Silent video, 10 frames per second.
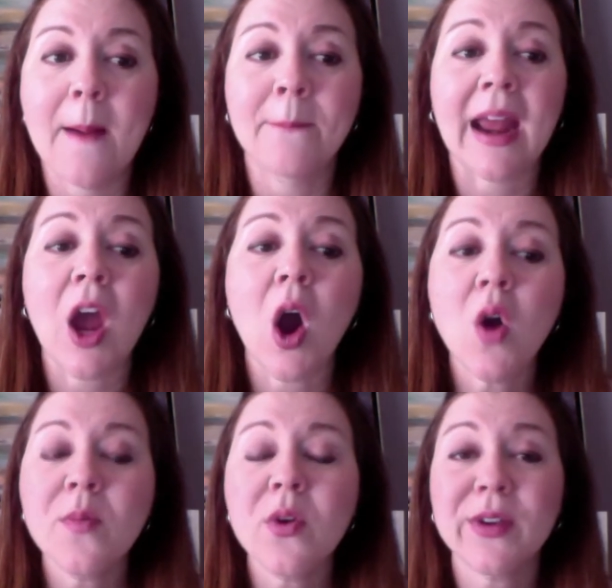But I
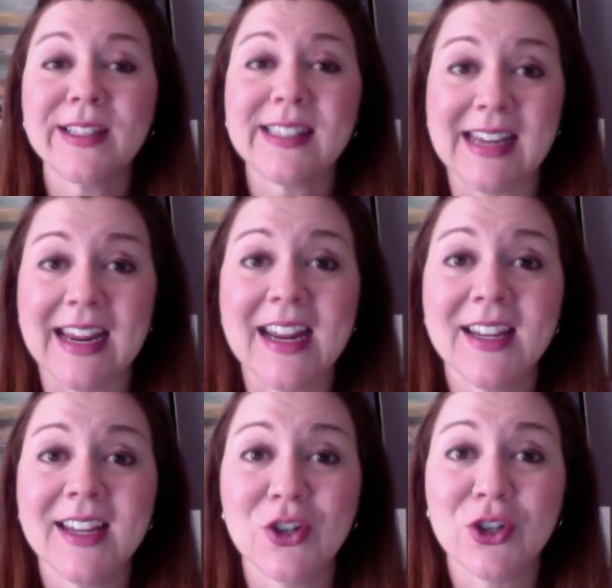hope you can
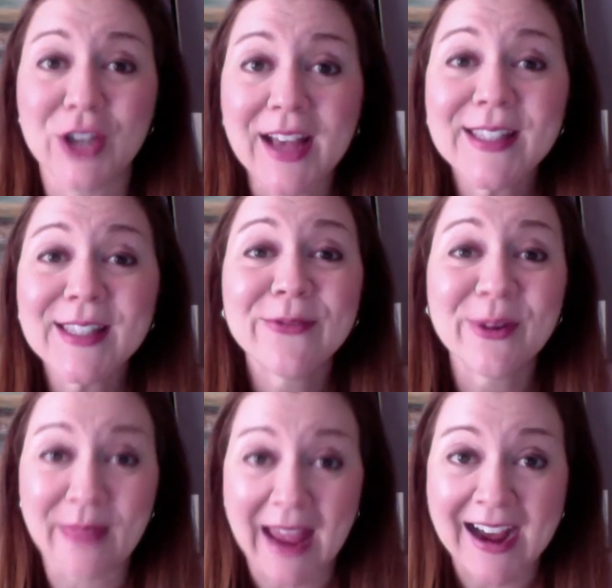see just
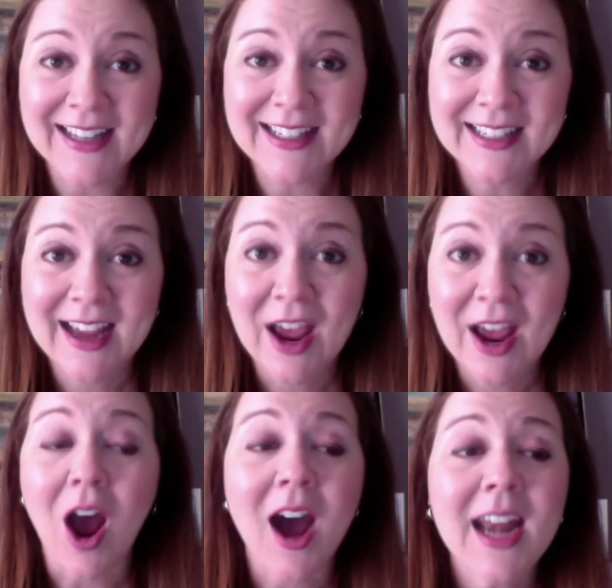from that,
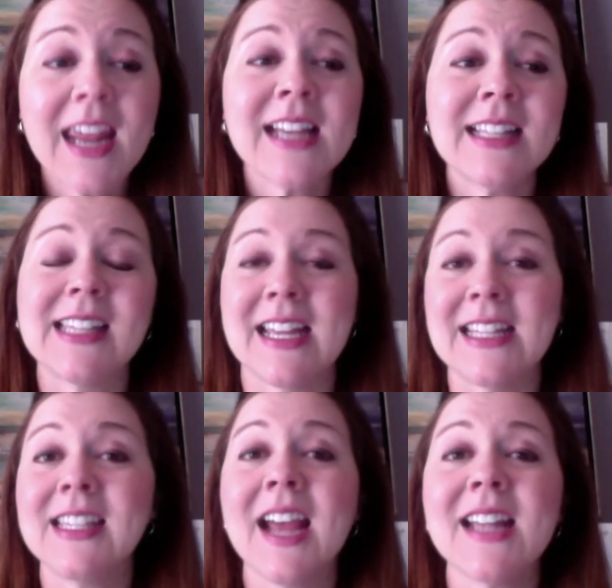Audience
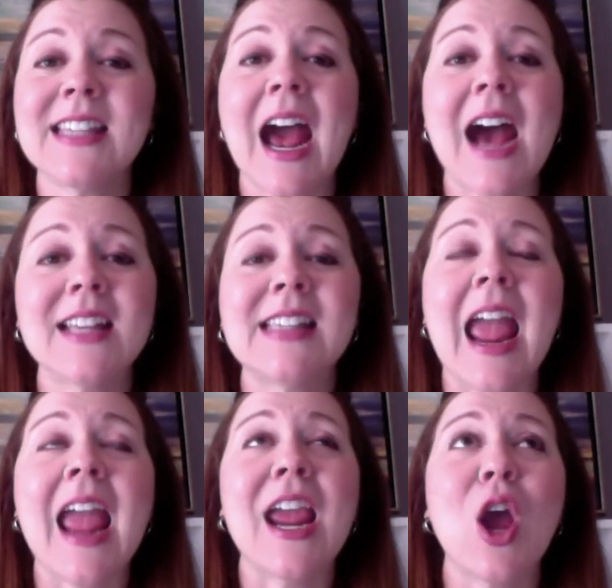Insights has
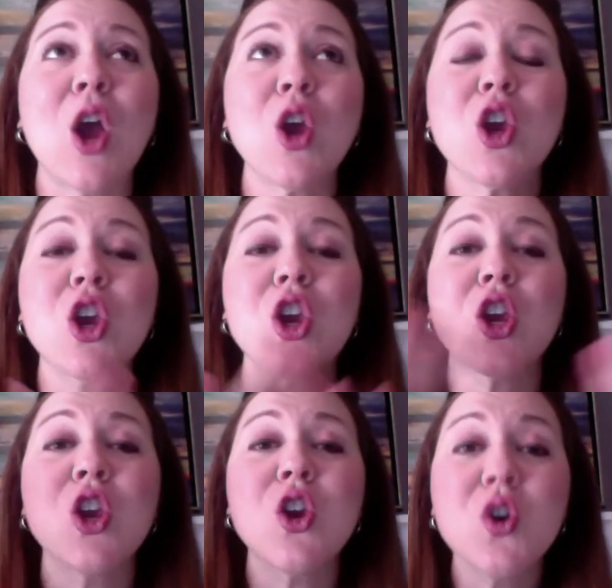a
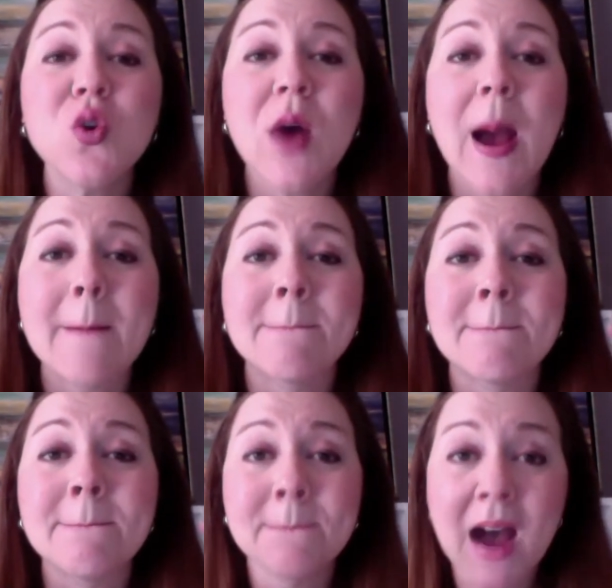
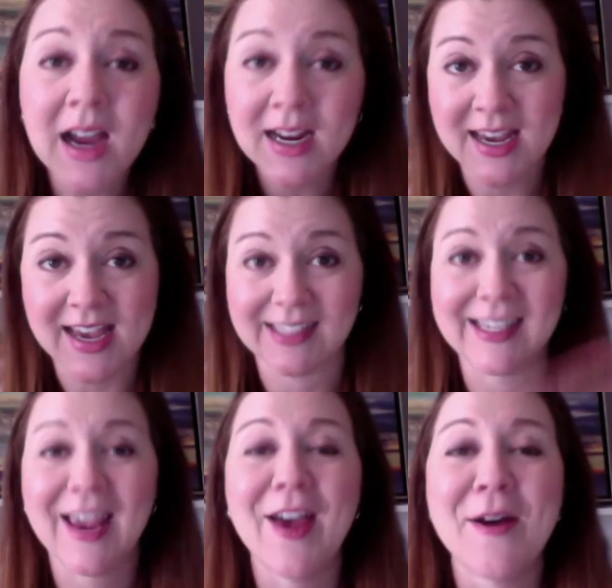
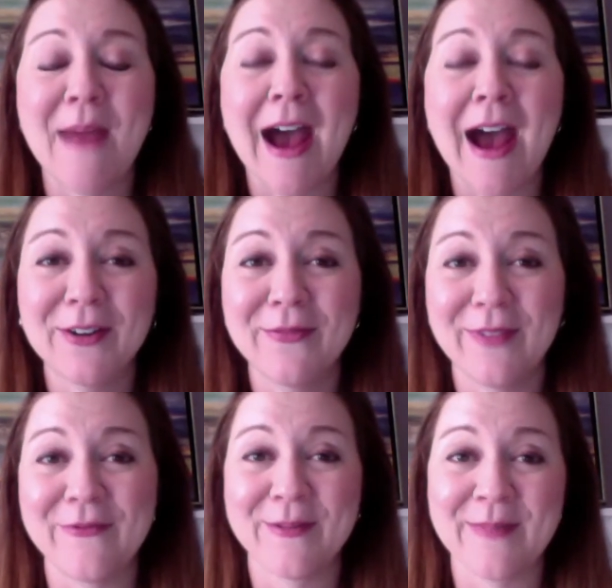humongous amount of
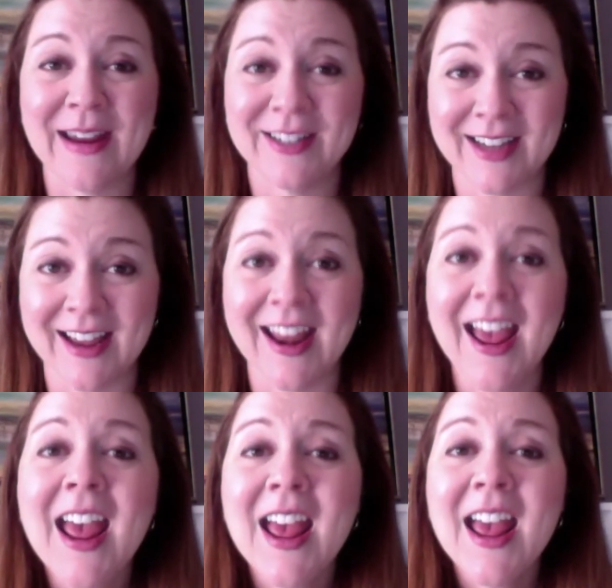information
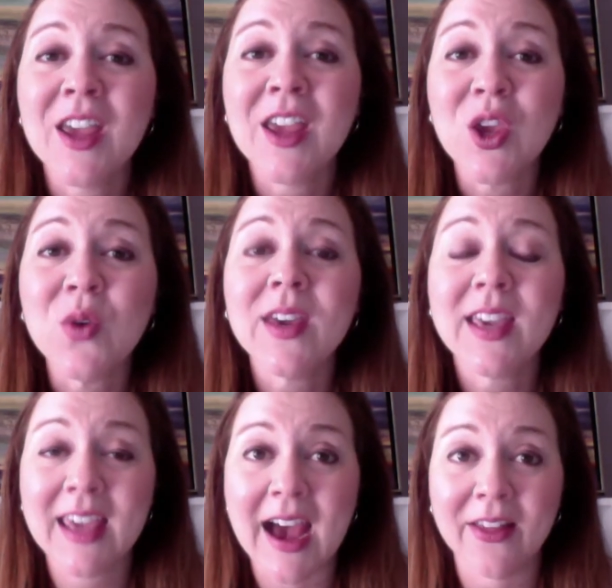that you
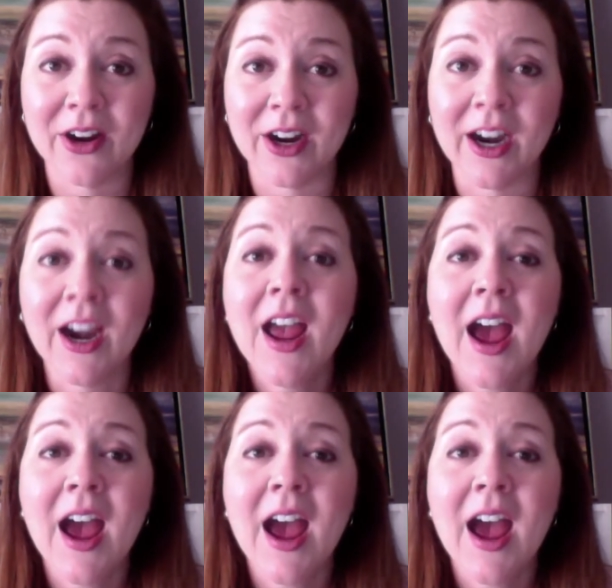can gather.